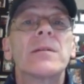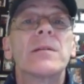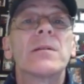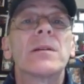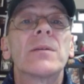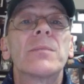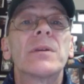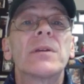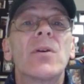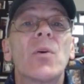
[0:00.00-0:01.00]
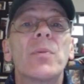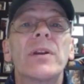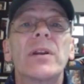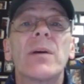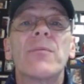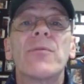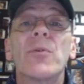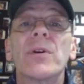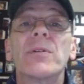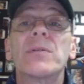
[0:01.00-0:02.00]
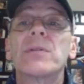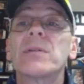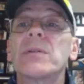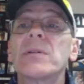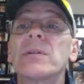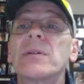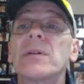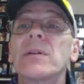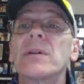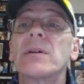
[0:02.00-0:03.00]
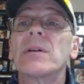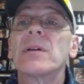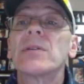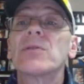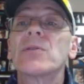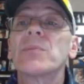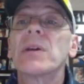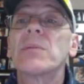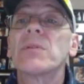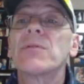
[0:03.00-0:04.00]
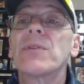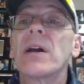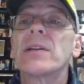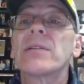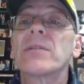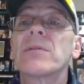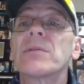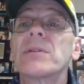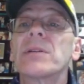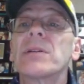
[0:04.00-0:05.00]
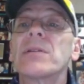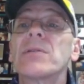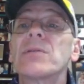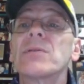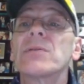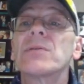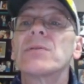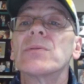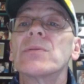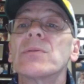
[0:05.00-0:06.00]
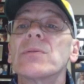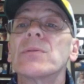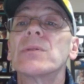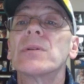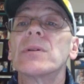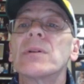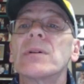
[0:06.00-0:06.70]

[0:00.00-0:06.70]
open it up for you. Should be able to find it. 13.2.